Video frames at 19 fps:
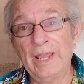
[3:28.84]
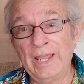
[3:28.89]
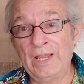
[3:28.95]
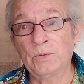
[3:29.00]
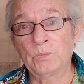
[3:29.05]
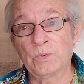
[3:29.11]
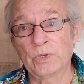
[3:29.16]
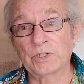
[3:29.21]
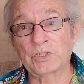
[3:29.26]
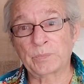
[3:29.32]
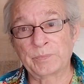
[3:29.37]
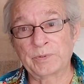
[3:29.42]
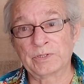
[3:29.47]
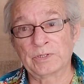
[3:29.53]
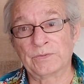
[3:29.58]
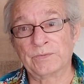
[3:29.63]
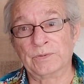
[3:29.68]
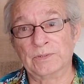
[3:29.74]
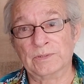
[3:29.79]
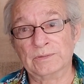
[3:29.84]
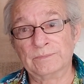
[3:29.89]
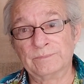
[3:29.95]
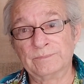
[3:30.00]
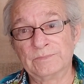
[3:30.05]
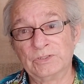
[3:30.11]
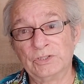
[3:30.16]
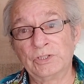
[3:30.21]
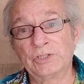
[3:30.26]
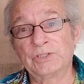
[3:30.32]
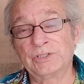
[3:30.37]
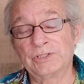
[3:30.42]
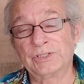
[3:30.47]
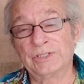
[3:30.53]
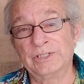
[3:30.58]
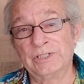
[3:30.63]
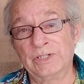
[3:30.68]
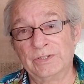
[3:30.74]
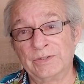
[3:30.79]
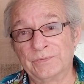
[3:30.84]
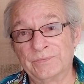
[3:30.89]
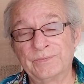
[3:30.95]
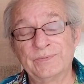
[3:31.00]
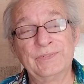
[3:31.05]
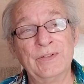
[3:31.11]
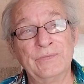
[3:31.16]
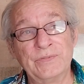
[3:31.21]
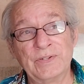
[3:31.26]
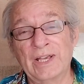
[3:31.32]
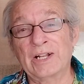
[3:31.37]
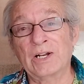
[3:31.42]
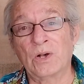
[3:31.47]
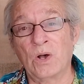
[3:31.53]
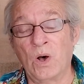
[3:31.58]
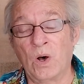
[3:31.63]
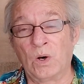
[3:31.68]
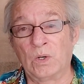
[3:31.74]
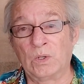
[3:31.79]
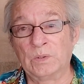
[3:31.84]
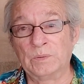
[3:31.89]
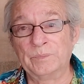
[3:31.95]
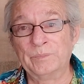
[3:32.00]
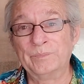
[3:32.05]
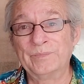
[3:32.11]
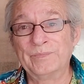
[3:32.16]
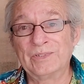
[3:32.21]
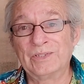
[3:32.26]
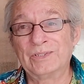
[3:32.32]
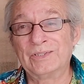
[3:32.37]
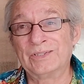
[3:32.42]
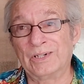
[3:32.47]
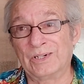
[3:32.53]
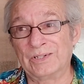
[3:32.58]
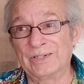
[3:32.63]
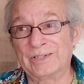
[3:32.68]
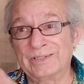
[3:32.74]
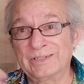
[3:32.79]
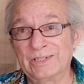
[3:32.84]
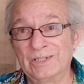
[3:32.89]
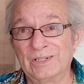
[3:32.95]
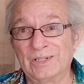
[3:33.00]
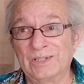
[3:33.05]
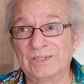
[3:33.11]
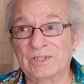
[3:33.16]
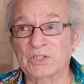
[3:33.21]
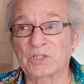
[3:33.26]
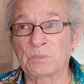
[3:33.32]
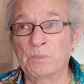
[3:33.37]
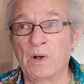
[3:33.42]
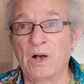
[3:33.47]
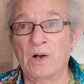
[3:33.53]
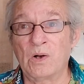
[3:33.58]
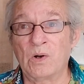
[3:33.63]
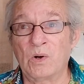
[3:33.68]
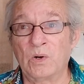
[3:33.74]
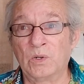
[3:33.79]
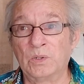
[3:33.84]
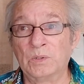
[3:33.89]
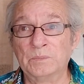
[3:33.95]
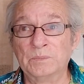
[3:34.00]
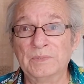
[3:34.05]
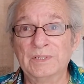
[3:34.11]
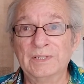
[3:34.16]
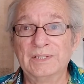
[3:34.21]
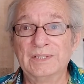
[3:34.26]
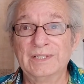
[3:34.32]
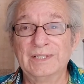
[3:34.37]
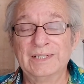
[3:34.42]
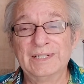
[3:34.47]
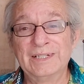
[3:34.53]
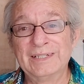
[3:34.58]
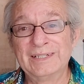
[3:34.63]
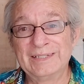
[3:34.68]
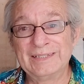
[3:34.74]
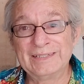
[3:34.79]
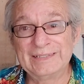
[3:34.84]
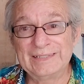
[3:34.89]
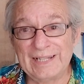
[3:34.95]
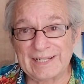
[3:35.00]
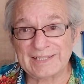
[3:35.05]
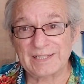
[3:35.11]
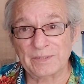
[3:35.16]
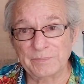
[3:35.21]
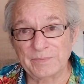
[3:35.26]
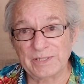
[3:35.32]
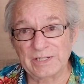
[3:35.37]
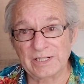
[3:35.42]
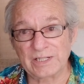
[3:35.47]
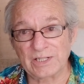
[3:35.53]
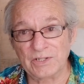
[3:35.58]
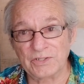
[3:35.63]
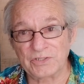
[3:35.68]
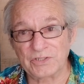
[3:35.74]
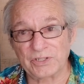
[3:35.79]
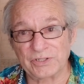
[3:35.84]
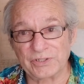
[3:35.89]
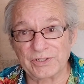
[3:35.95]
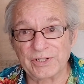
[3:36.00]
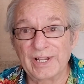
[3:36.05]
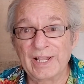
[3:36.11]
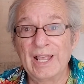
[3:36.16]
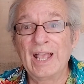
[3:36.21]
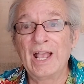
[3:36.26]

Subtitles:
It works beautiful. You should, if you got a home or a small home, that's something to consider.